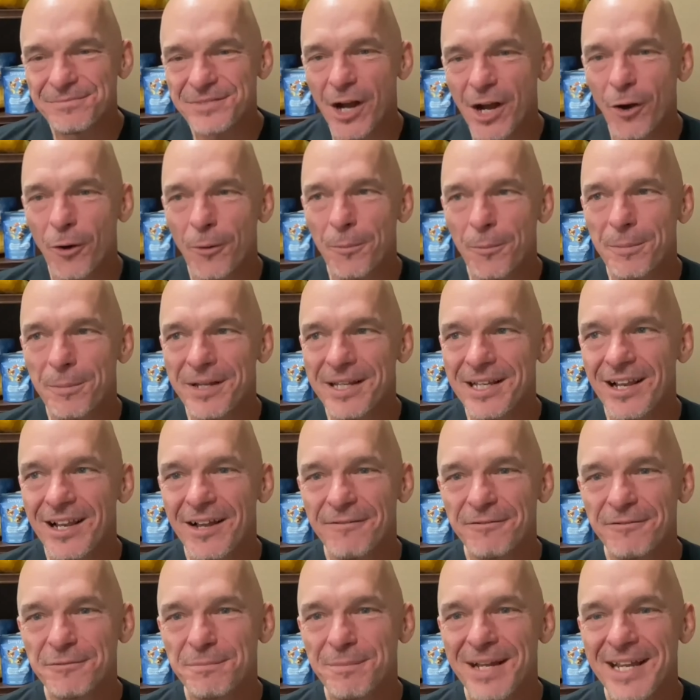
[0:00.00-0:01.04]
I hope he
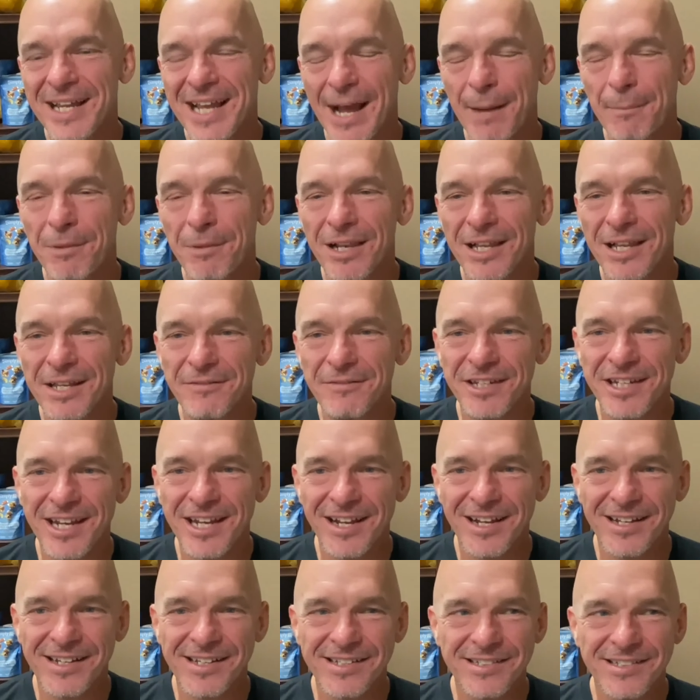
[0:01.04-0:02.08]
loves me. I believe he
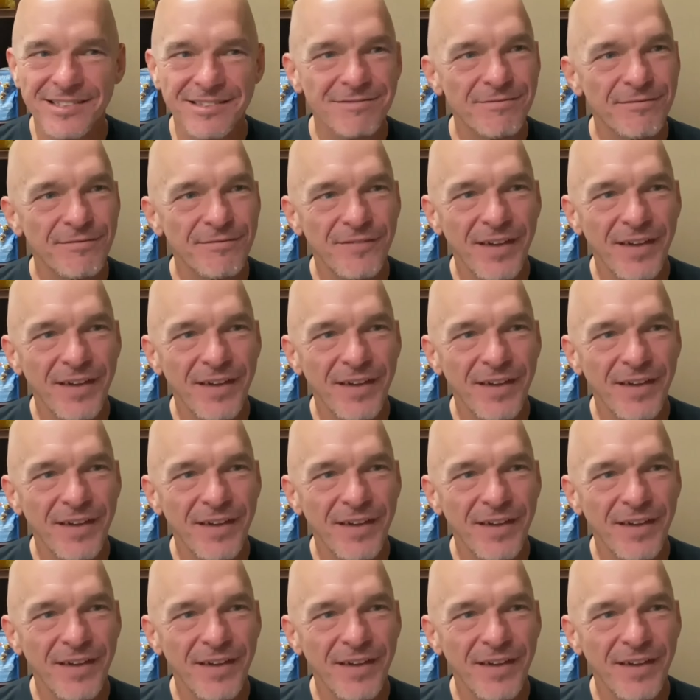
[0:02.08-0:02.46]
does.